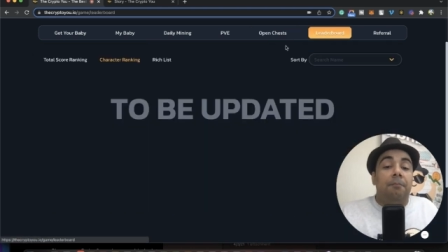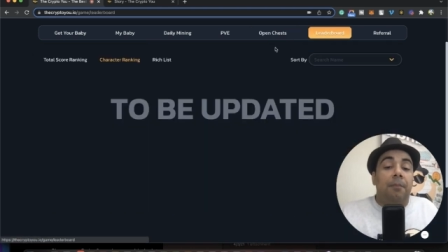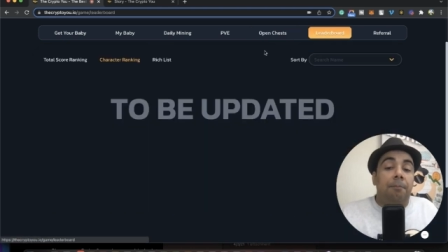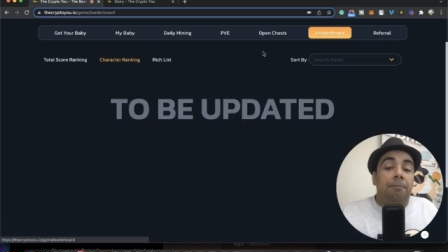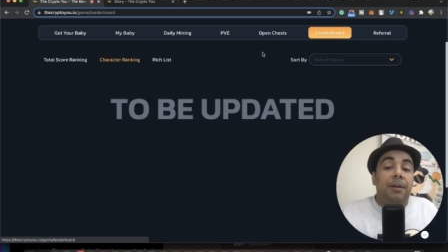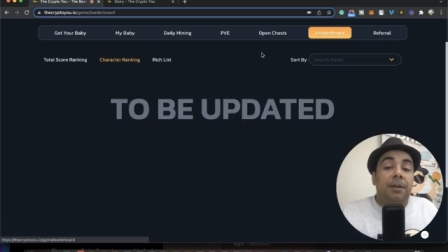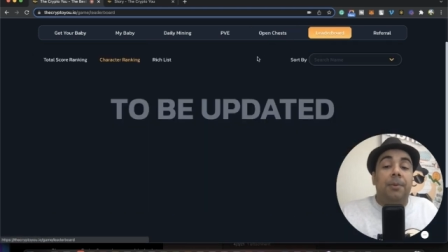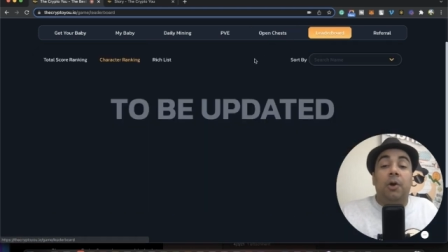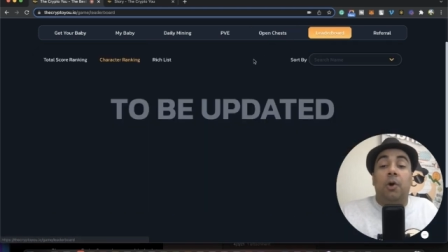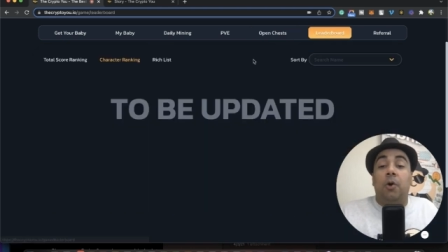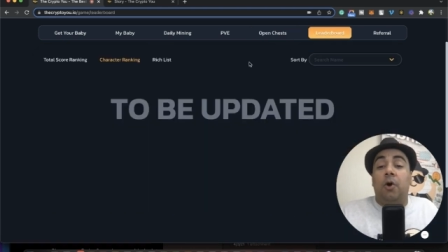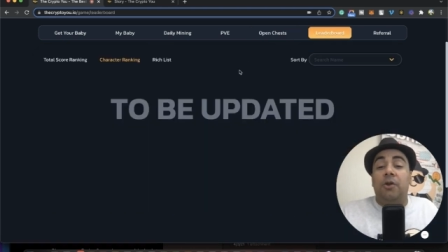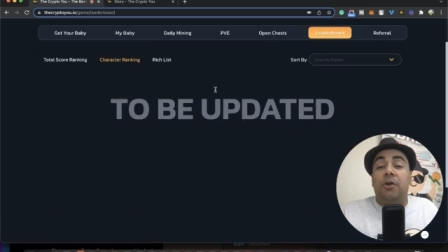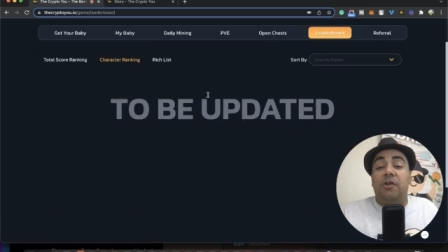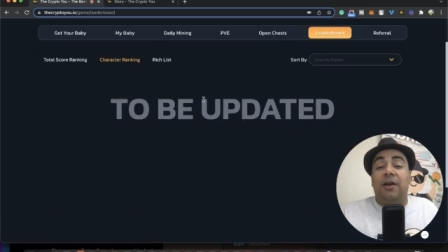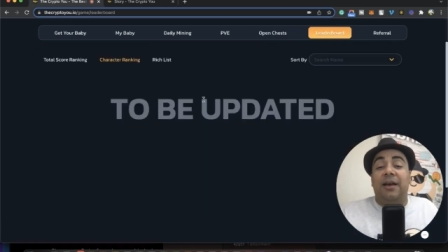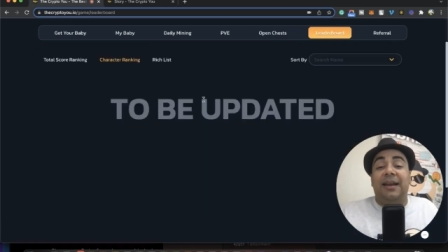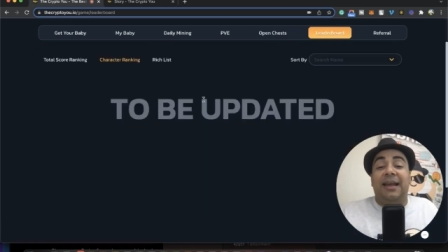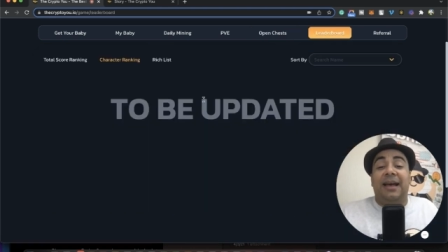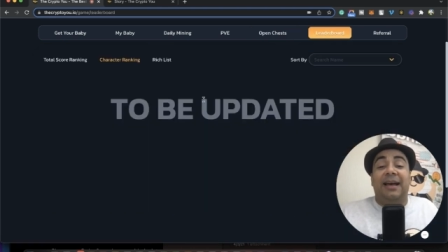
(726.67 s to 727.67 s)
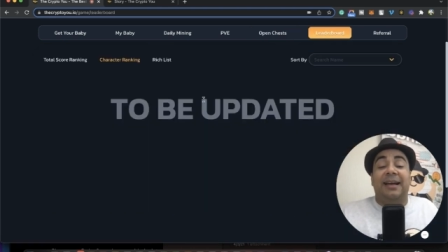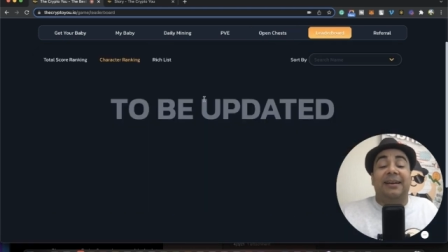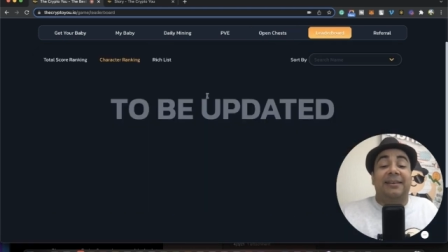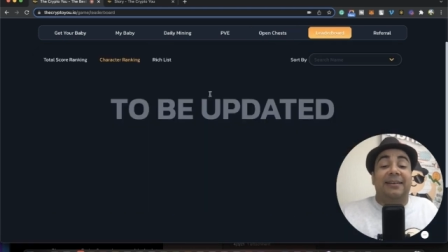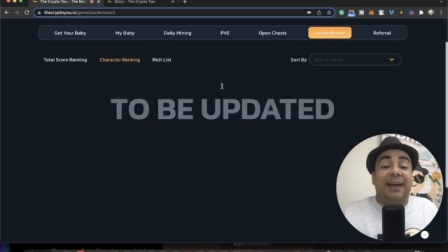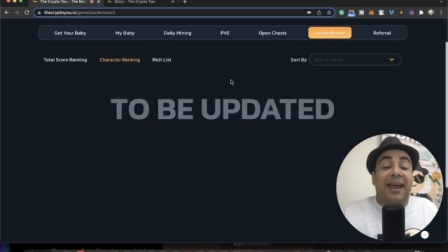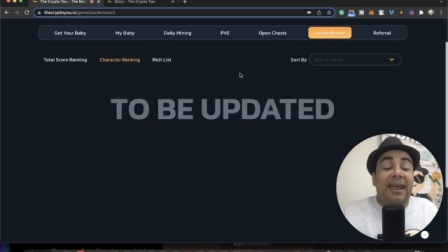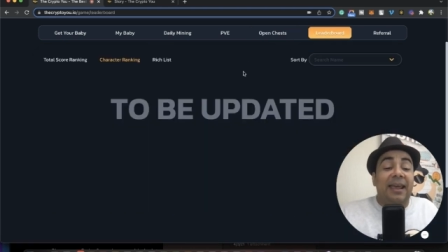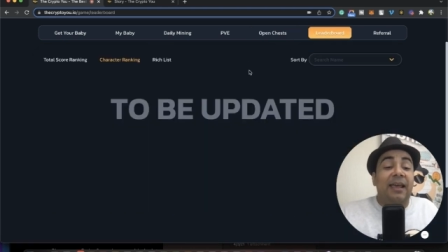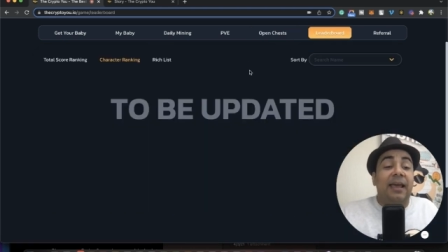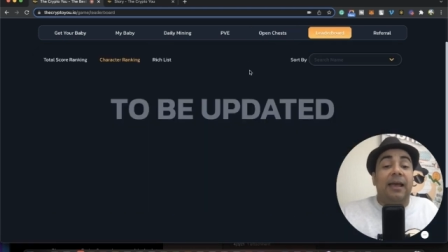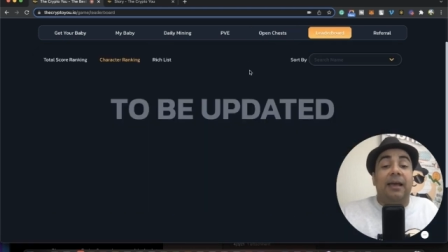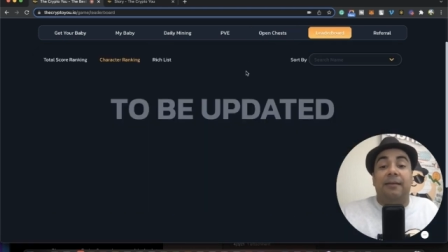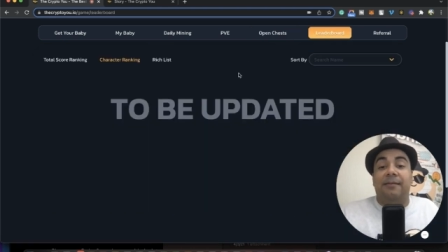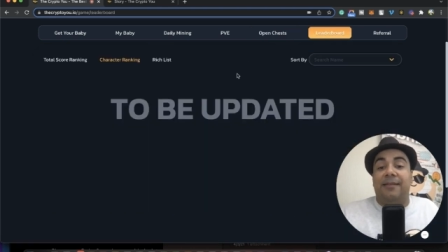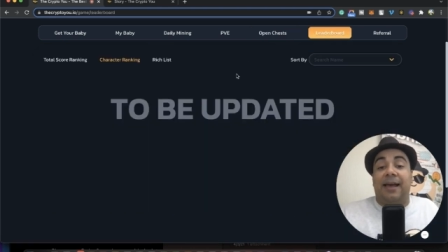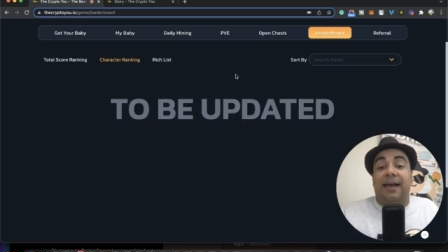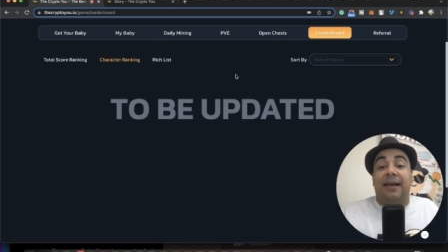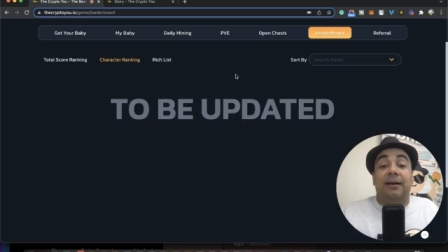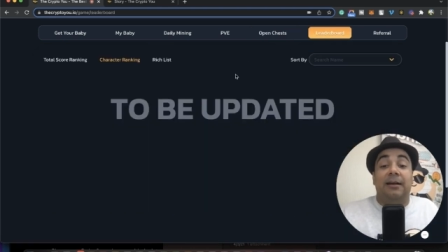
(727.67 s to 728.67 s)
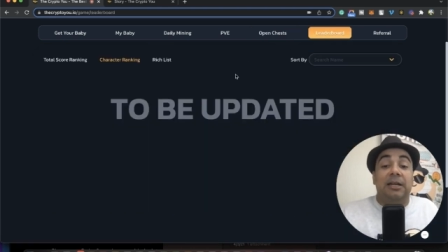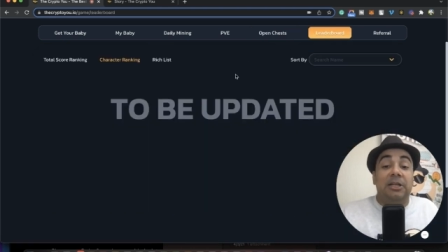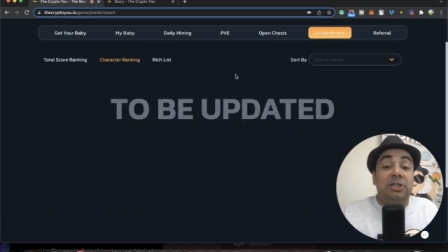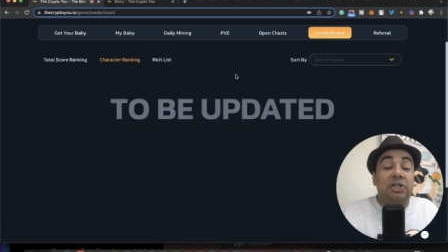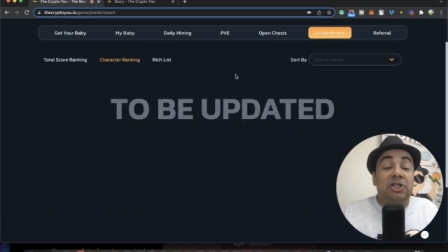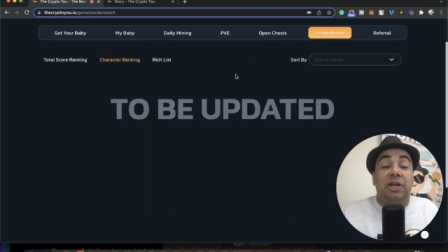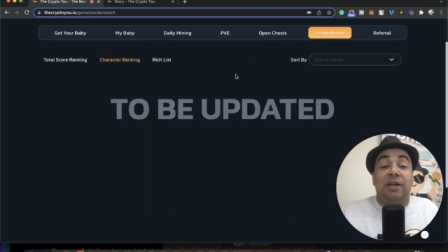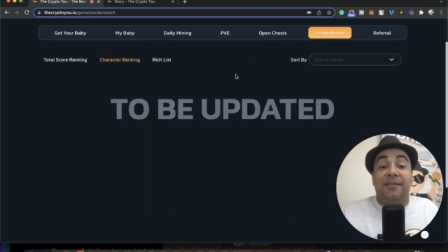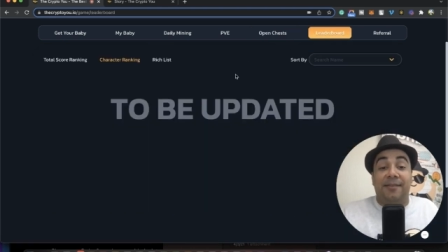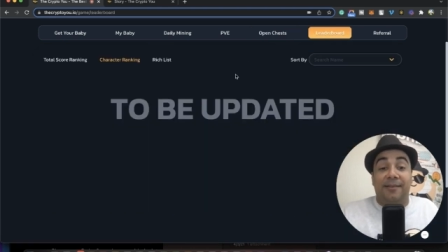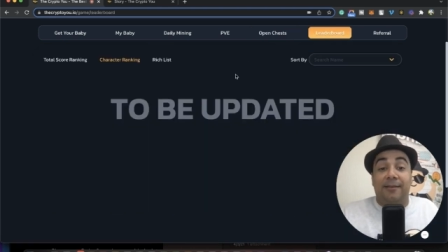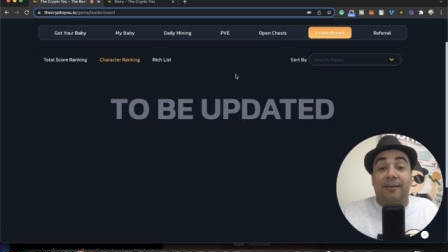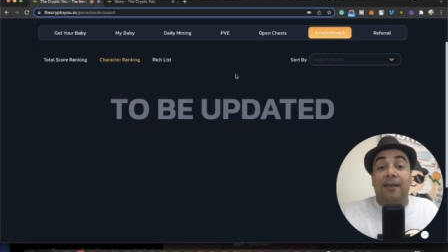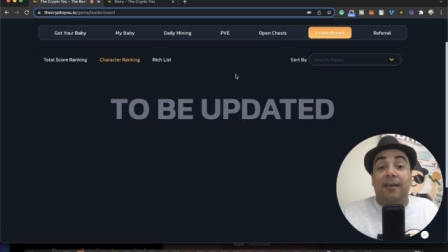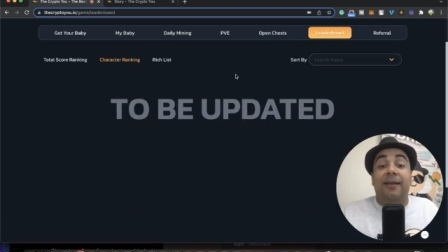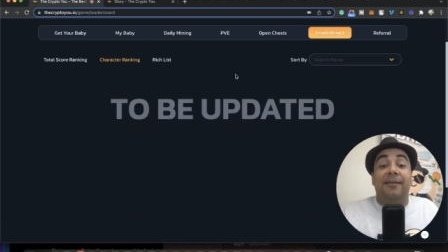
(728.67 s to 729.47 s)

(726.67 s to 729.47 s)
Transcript: People who are also gonna rank the richest,